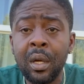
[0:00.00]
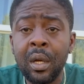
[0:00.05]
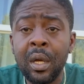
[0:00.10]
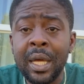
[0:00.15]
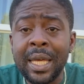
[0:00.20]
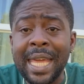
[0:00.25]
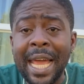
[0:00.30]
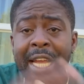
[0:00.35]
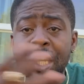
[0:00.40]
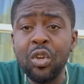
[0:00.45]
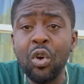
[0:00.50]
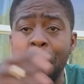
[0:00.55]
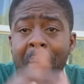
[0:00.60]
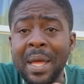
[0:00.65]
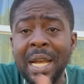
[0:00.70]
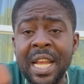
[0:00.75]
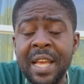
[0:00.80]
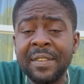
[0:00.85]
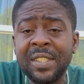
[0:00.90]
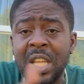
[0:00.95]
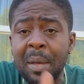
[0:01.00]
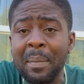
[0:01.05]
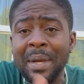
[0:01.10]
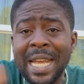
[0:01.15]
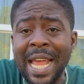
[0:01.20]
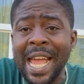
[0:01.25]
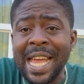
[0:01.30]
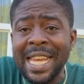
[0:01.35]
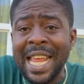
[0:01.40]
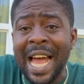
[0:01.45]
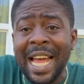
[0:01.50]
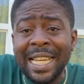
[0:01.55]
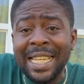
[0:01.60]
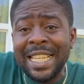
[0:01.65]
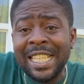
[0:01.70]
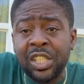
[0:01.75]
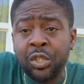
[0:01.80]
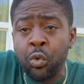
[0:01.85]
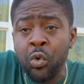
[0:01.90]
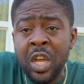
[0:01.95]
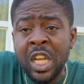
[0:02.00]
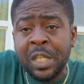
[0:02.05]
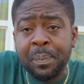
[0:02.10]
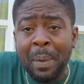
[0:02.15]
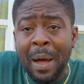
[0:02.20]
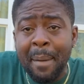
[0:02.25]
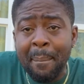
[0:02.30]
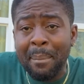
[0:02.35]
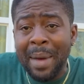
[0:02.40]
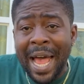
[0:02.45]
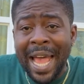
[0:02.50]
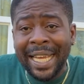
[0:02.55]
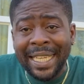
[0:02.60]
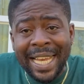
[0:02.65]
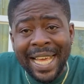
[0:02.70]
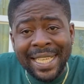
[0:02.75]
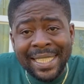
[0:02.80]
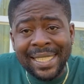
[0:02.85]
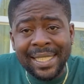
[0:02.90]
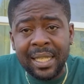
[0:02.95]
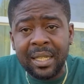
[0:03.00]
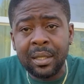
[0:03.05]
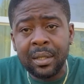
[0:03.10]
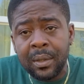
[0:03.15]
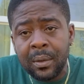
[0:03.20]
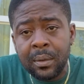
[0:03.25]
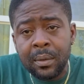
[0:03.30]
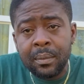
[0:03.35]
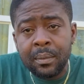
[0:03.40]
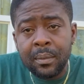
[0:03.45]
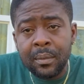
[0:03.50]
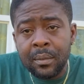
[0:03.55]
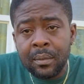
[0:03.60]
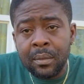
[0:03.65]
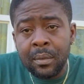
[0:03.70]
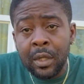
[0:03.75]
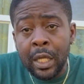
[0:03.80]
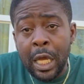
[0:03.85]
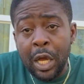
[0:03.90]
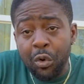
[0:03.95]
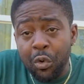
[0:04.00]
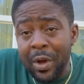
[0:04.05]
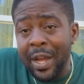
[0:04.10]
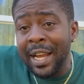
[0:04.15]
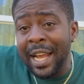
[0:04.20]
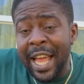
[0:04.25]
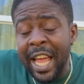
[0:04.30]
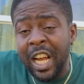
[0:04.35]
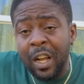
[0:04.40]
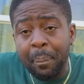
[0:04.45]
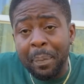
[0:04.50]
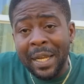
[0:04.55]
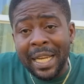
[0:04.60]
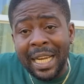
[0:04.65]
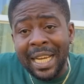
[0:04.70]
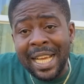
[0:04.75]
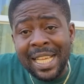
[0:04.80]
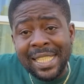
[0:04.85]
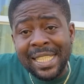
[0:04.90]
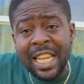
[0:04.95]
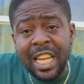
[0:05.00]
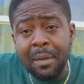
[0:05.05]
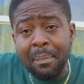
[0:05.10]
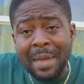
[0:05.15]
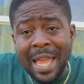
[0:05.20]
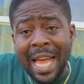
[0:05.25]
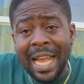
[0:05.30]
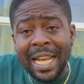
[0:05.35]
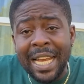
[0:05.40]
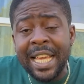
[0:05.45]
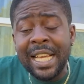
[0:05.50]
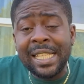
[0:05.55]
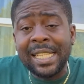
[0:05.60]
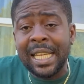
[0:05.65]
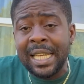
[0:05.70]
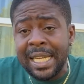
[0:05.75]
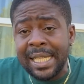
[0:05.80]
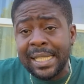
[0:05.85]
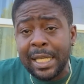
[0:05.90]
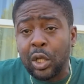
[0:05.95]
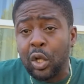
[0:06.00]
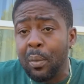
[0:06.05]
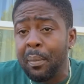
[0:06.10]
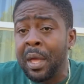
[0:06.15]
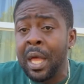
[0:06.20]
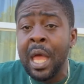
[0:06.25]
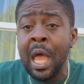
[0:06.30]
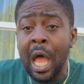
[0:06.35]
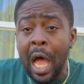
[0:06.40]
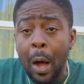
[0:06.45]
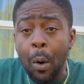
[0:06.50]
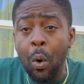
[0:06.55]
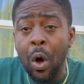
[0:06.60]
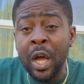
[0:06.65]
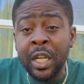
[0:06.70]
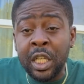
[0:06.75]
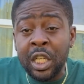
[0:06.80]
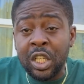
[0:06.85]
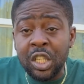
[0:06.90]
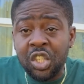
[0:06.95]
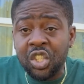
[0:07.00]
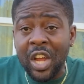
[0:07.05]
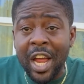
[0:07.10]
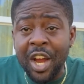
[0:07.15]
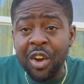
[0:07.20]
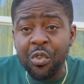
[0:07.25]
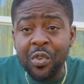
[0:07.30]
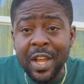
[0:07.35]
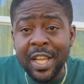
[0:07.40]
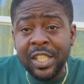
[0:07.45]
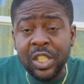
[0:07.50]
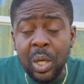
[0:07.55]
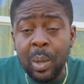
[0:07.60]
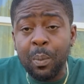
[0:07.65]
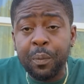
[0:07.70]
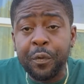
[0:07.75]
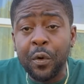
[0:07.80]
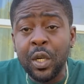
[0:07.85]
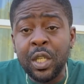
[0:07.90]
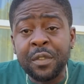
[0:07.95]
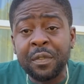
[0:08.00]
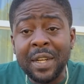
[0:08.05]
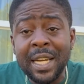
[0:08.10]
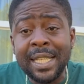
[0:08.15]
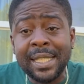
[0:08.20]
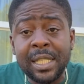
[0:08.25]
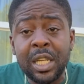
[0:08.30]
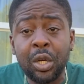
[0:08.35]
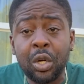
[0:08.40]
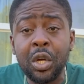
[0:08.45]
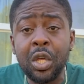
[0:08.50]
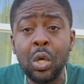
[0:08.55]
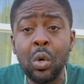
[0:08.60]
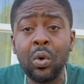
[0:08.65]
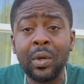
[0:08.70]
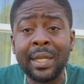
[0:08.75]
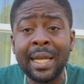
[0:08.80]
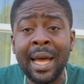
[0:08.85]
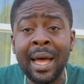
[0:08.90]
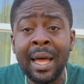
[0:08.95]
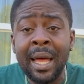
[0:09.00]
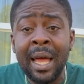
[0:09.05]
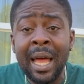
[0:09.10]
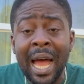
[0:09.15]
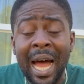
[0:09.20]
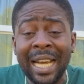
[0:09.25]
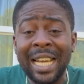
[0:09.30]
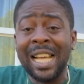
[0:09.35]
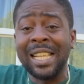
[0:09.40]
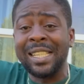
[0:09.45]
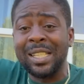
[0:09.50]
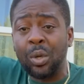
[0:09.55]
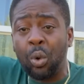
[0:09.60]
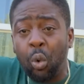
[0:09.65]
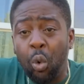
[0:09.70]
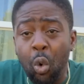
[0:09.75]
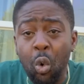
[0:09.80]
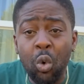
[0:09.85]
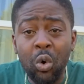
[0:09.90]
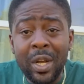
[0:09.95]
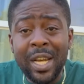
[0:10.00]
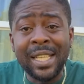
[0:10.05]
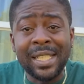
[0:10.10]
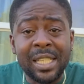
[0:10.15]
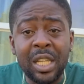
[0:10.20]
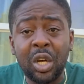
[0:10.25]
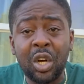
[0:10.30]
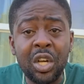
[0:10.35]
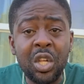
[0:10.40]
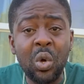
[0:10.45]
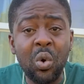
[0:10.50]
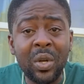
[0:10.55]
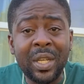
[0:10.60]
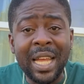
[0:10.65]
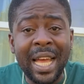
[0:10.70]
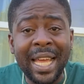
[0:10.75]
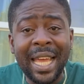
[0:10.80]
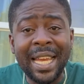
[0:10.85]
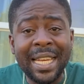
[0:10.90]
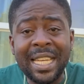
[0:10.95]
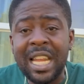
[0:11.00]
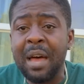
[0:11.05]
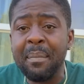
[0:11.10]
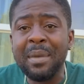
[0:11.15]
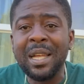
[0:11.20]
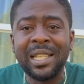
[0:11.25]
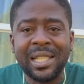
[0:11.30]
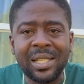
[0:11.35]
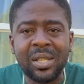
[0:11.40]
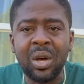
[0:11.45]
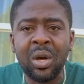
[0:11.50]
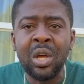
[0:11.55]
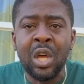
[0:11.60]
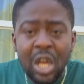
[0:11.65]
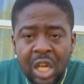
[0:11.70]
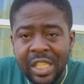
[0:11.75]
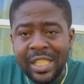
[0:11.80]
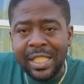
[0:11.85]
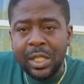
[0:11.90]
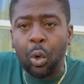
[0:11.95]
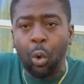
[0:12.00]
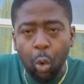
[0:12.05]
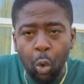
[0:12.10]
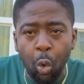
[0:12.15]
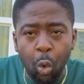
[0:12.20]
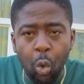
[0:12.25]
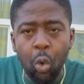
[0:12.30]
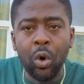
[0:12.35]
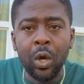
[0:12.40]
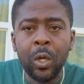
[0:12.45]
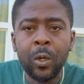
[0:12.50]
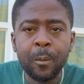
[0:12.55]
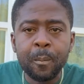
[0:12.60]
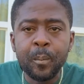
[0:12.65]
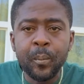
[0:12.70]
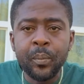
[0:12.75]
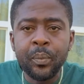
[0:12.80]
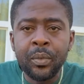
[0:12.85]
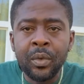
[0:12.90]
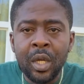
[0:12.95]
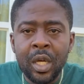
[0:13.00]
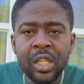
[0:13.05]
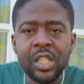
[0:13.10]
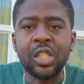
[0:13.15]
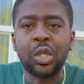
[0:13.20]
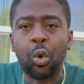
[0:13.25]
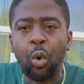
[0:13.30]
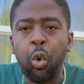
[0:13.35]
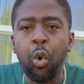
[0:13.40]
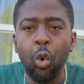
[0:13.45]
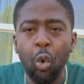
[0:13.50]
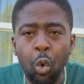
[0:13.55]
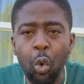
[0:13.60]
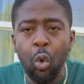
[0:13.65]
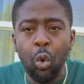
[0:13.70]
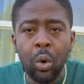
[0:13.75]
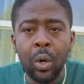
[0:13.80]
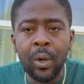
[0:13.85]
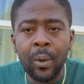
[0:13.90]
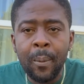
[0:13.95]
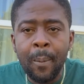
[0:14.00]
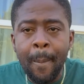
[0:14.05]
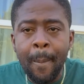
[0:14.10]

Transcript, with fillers: Can you believe some of day and this reach by my desk? Real helping and I send me a link so listen to me. I want you to try raise some funds for this little youth here. And a school this little youth here get damaged so school. School.